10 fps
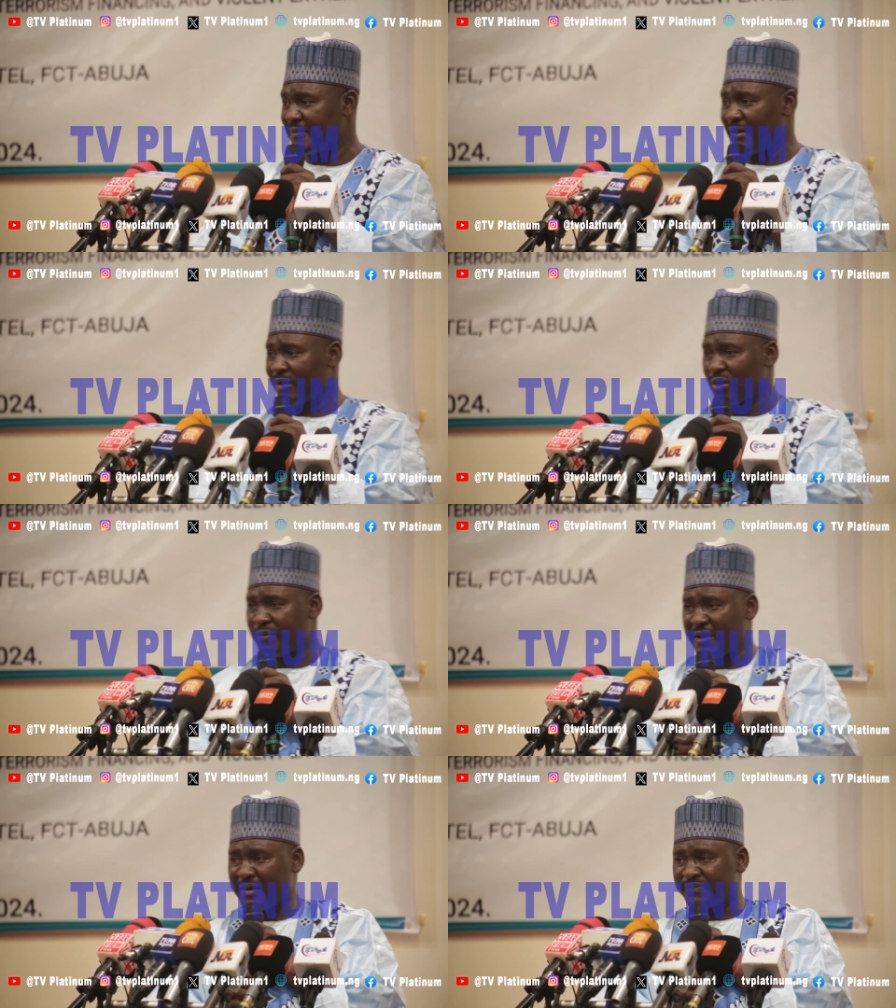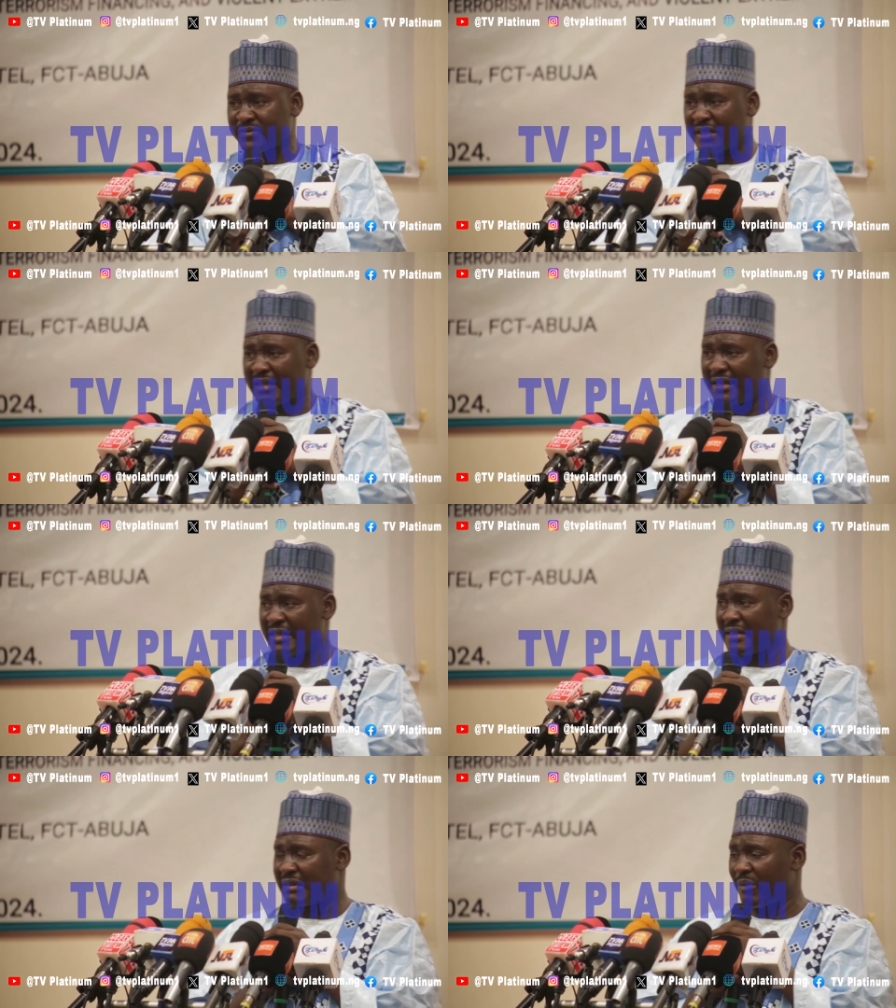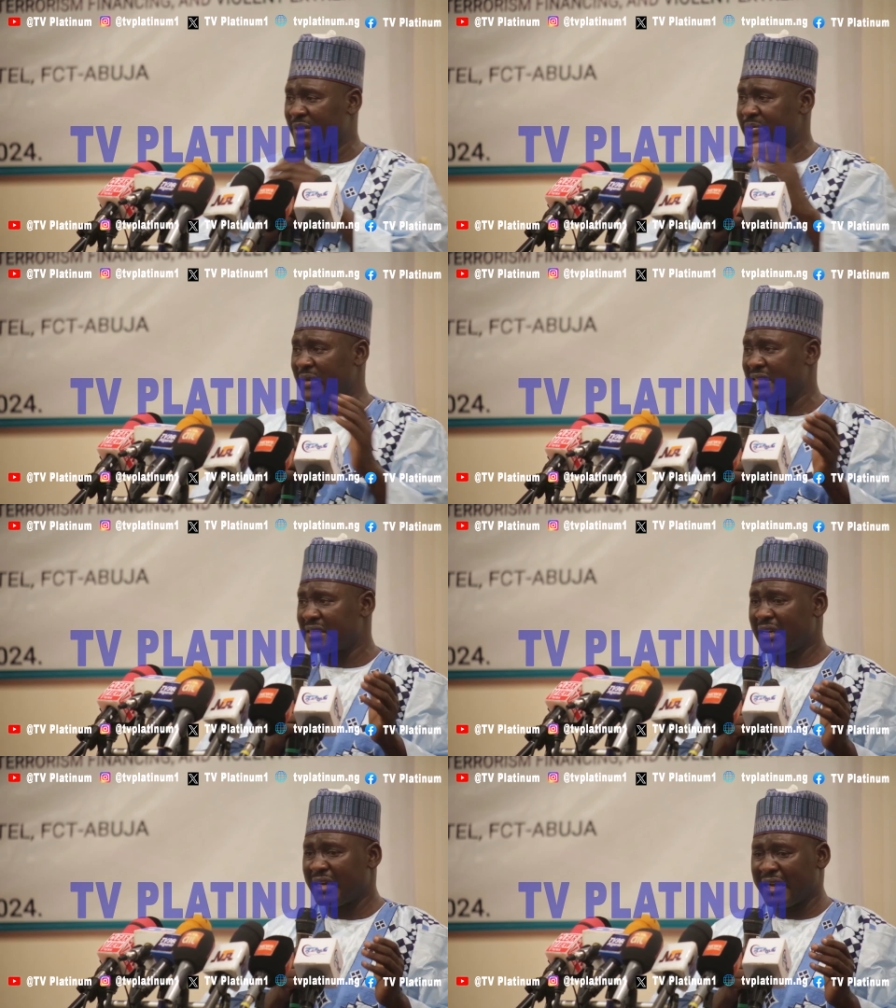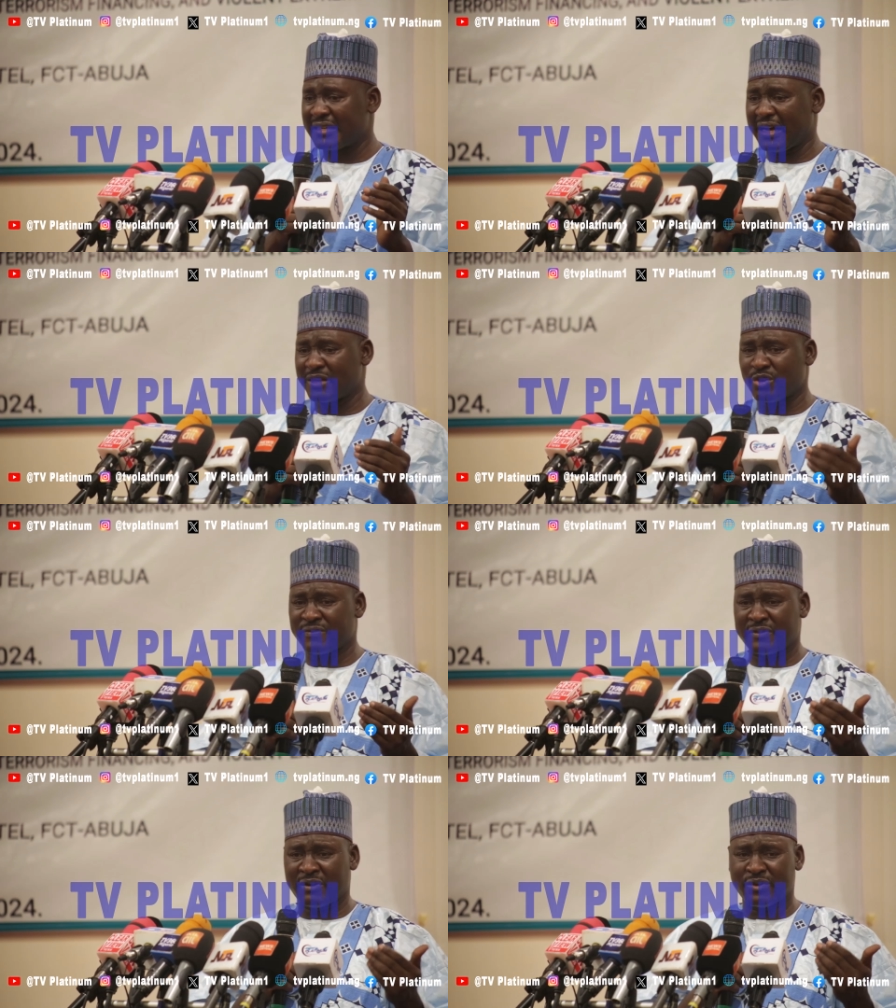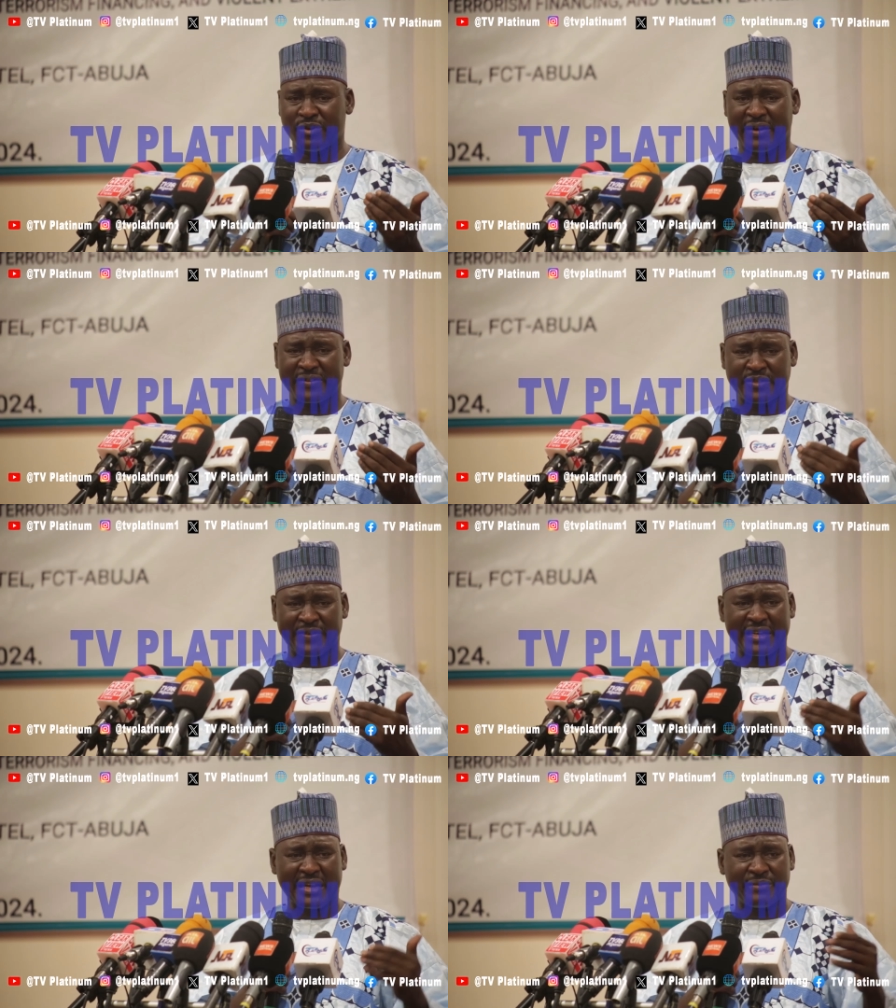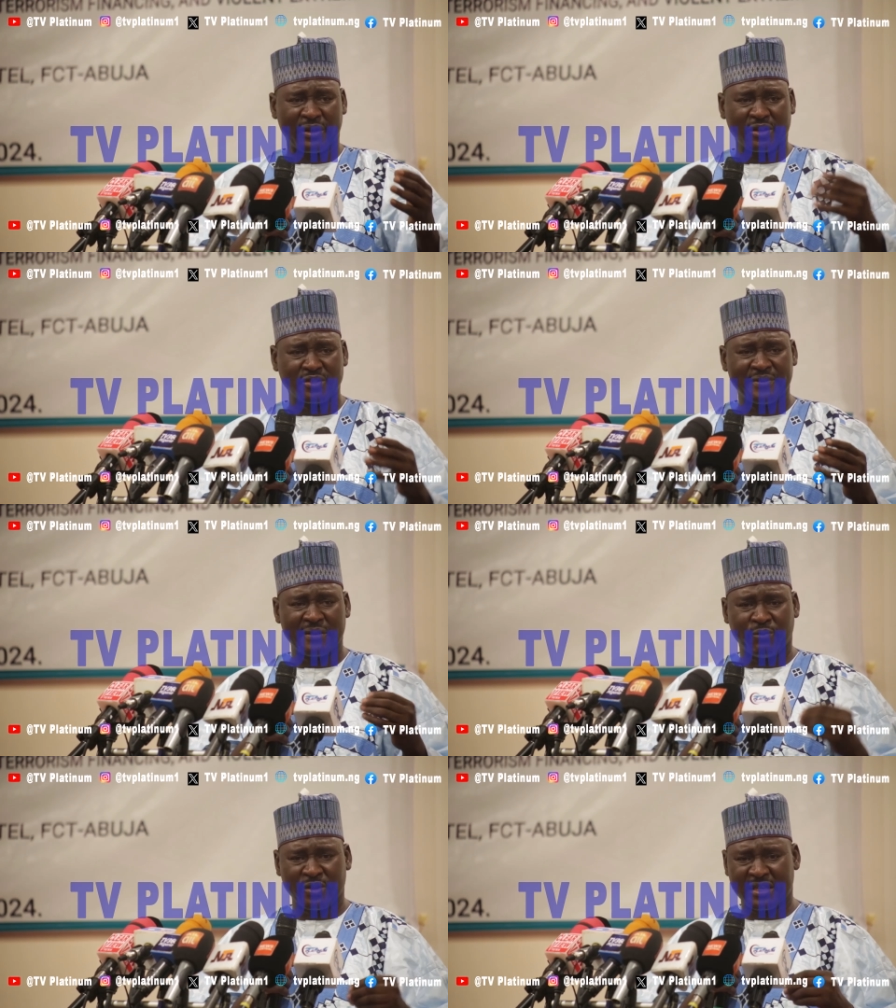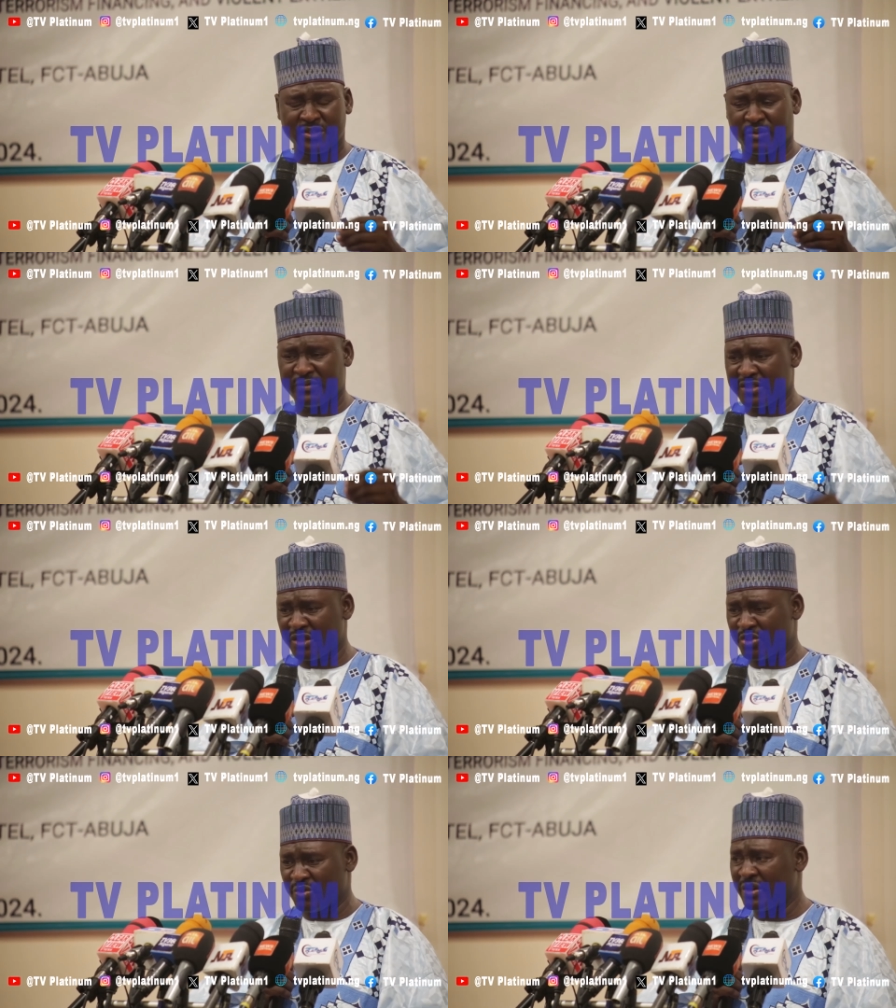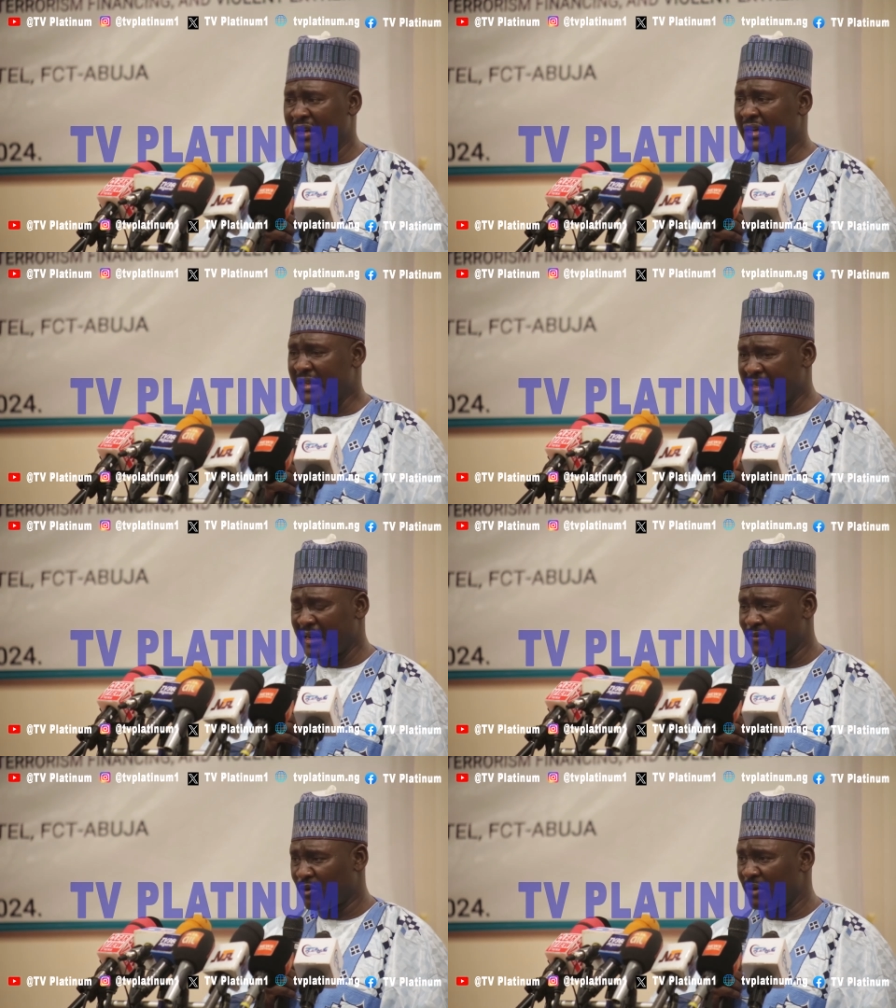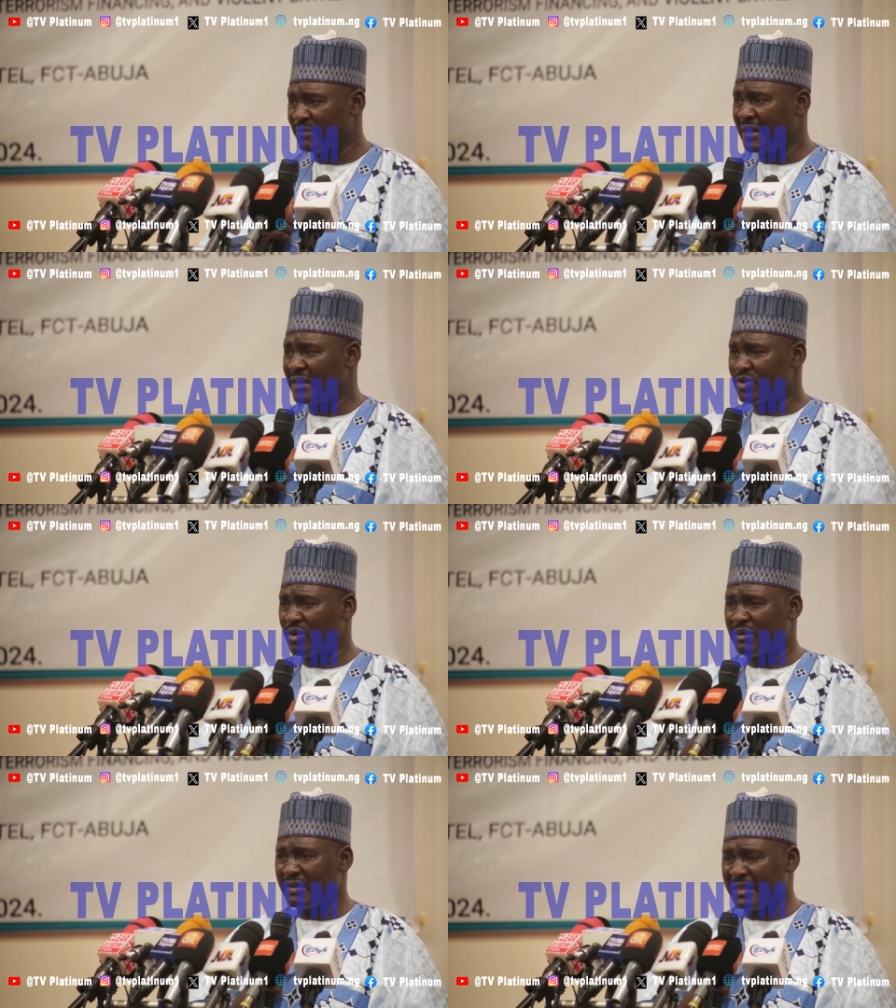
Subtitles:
a lot of commitments, and out of honor and respect, and because of the importance of this issue, they have come. So